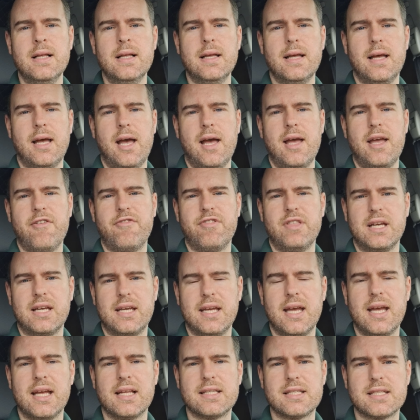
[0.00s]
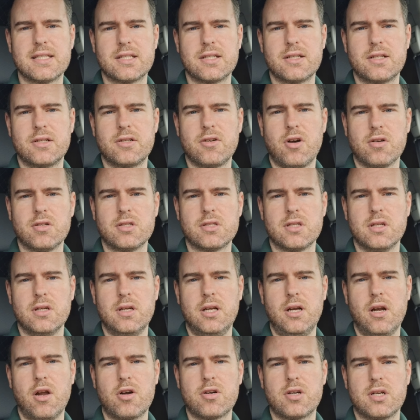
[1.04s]
If the gate's constantly
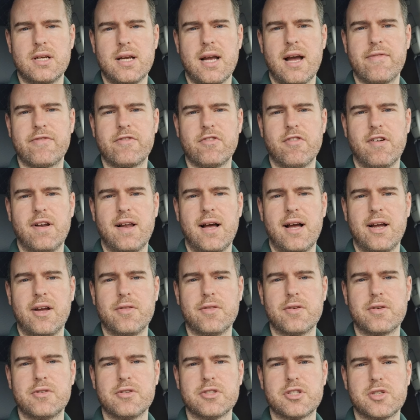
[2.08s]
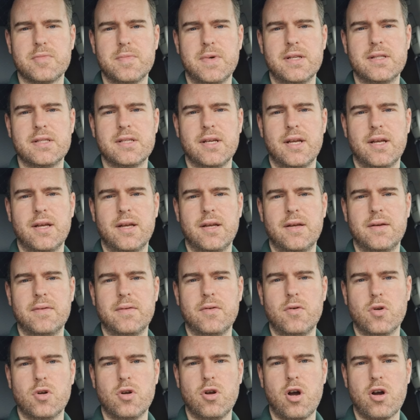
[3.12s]
locked and you have to rely on the customer to
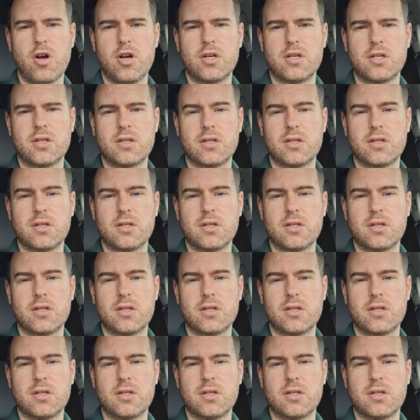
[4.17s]
unlock it,